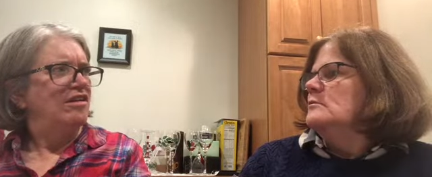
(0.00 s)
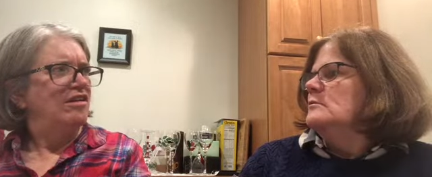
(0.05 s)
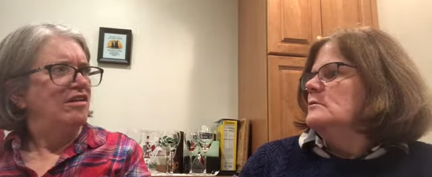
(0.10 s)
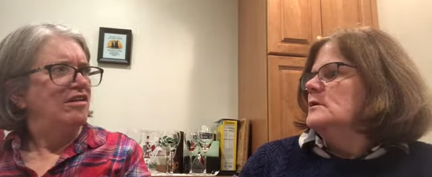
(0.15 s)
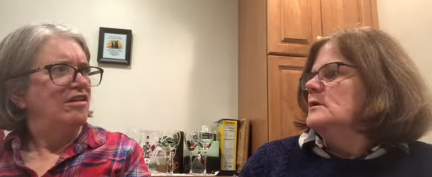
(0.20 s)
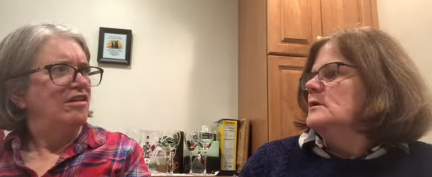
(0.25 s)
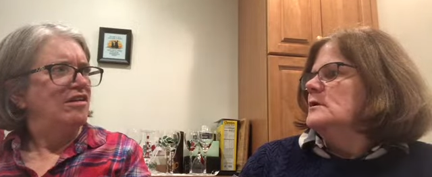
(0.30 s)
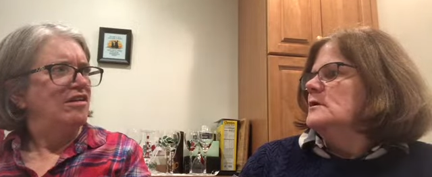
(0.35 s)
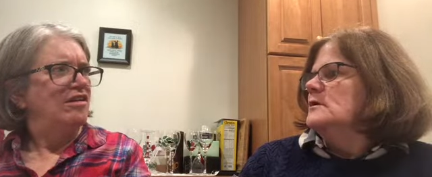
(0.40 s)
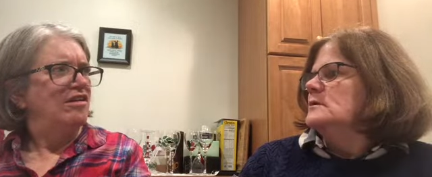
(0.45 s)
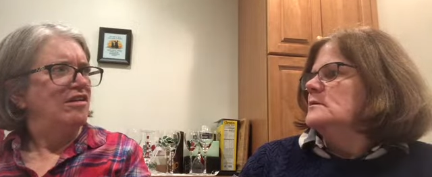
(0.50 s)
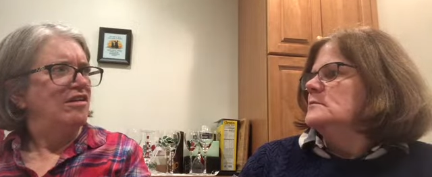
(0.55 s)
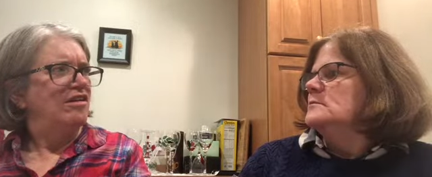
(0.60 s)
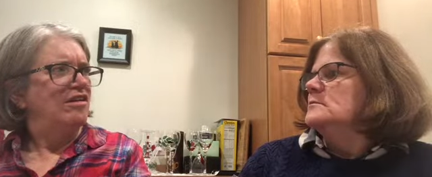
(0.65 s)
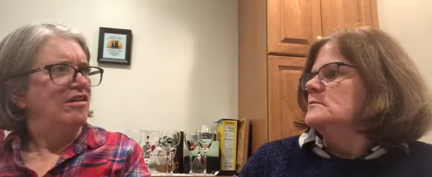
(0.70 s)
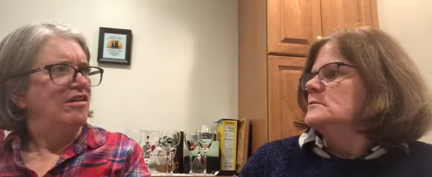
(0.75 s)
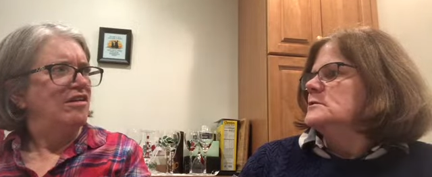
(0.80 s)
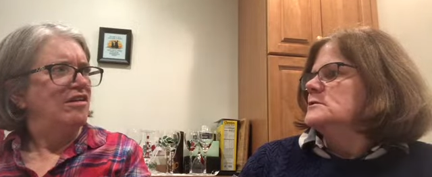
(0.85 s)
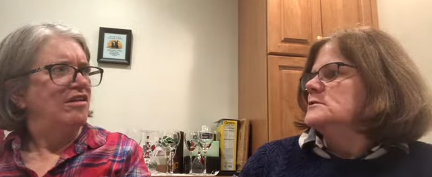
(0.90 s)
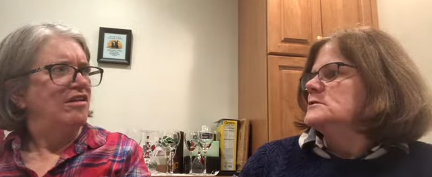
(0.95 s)

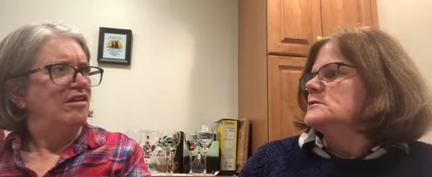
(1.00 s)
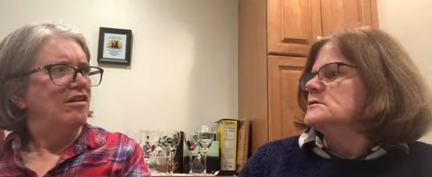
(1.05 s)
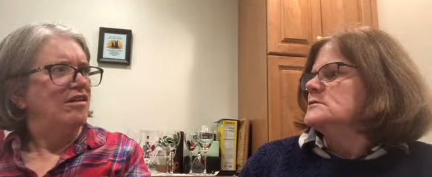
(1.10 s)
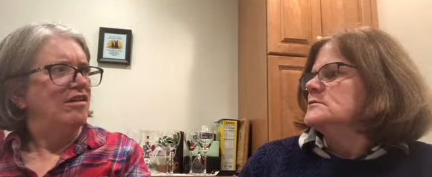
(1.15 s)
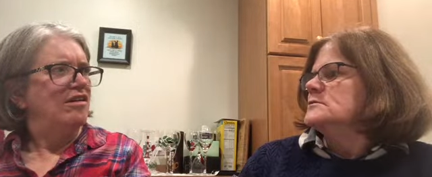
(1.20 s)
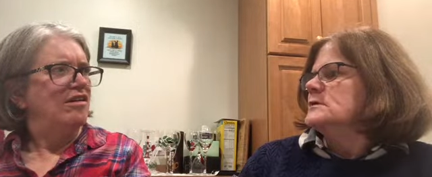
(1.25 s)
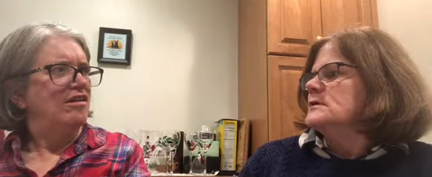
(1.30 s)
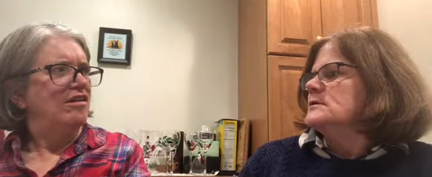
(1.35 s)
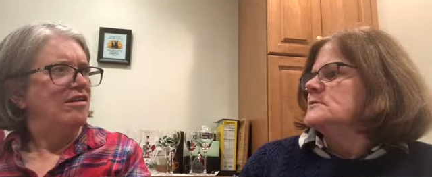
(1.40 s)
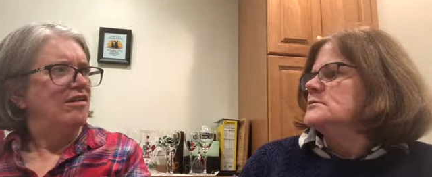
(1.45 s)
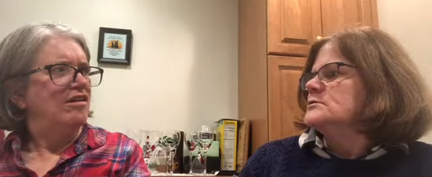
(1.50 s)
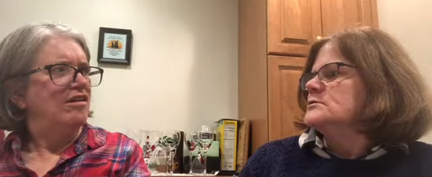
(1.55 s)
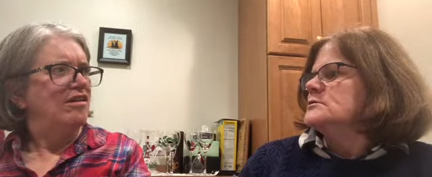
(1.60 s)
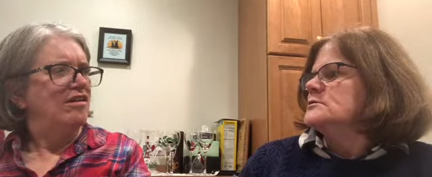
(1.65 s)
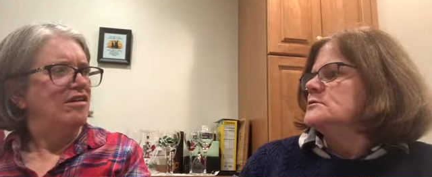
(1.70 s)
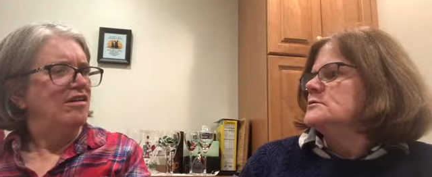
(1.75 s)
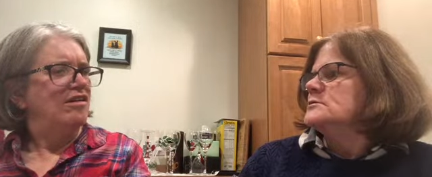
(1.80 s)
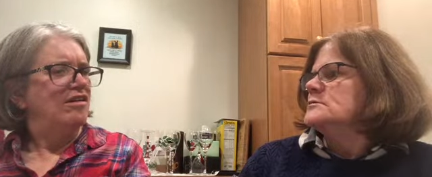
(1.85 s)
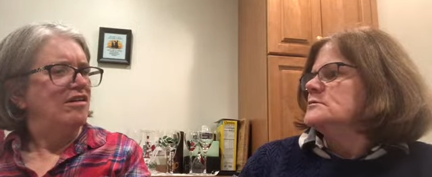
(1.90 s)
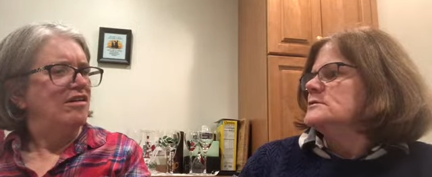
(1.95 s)
Speaker 1: um, what's the New
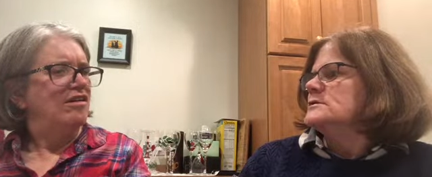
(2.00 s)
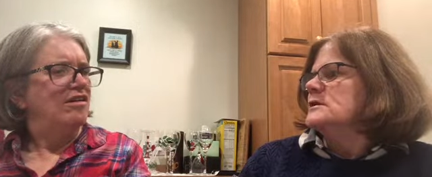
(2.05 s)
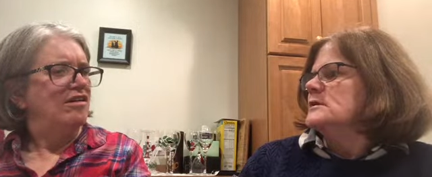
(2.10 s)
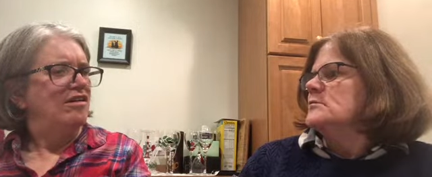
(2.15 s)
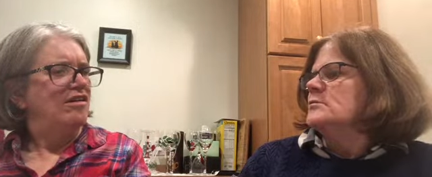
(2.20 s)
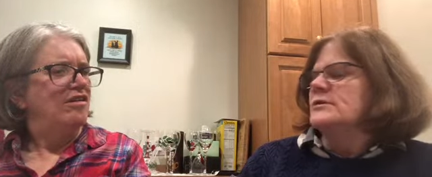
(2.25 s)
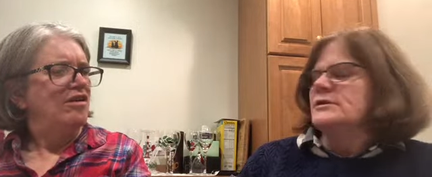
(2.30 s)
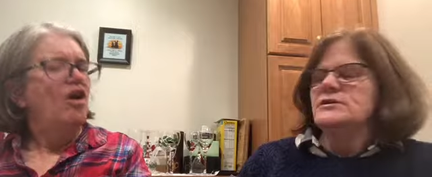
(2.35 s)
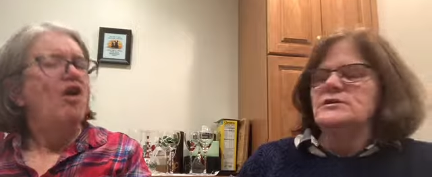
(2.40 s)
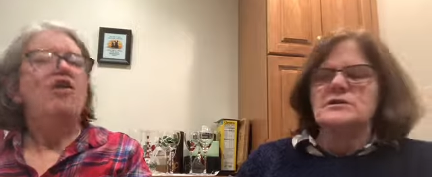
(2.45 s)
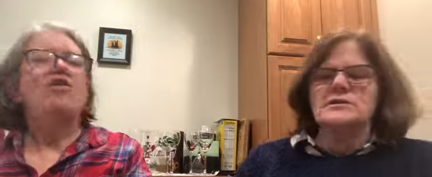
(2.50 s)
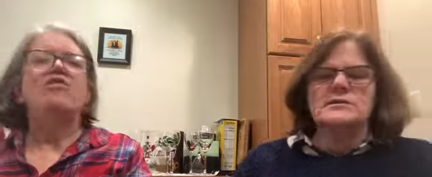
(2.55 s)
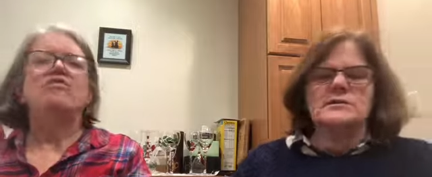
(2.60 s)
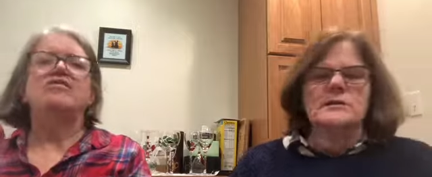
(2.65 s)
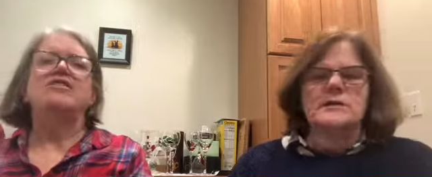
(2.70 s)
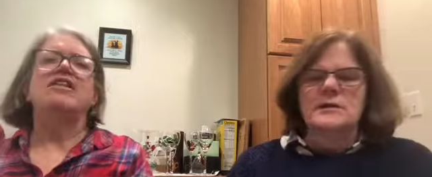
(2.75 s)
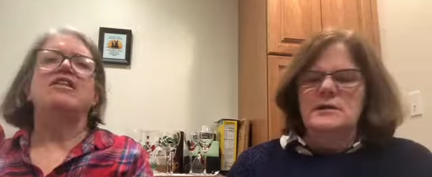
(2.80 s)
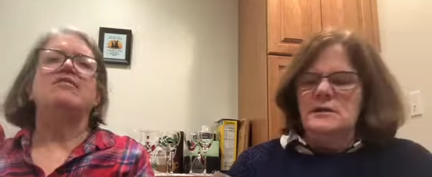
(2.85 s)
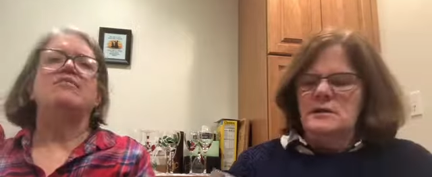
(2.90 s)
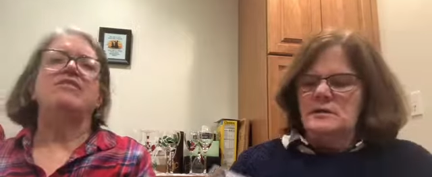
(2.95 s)
Hampshire celebrations? Oh,
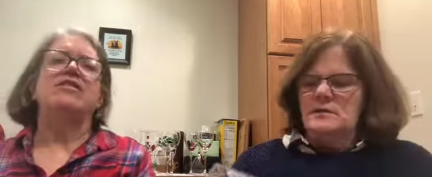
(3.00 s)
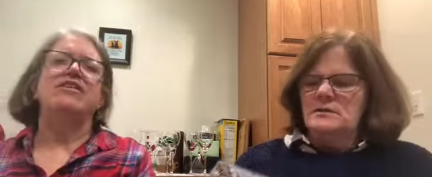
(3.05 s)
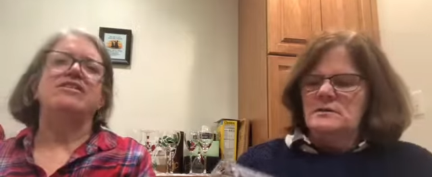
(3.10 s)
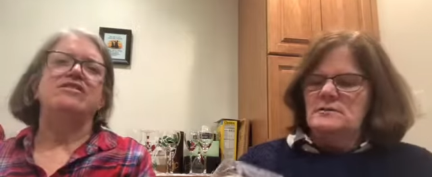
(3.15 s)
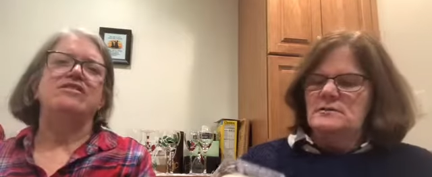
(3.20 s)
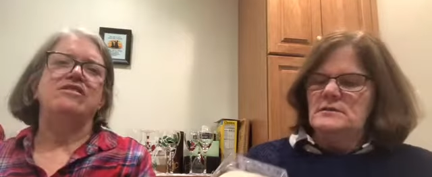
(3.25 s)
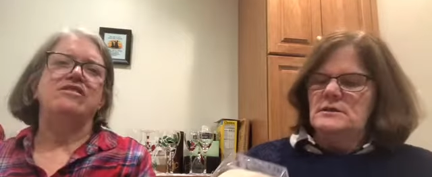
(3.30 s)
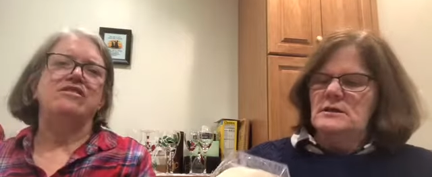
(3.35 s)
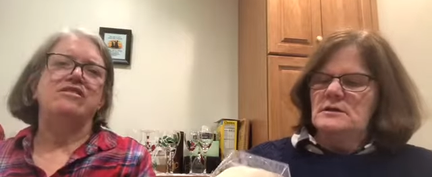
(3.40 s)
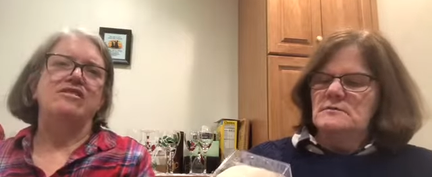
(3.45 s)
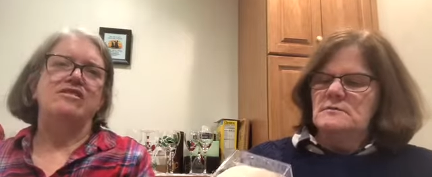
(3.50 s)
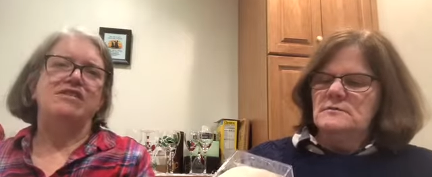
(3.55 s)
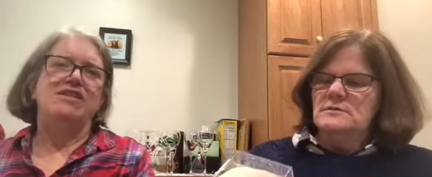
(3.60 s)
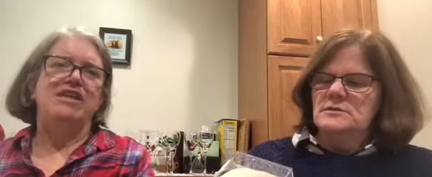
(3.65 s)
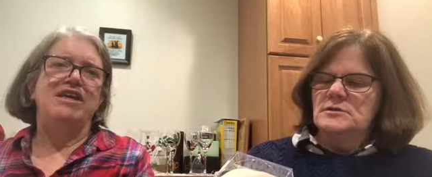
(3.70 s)
celebrations.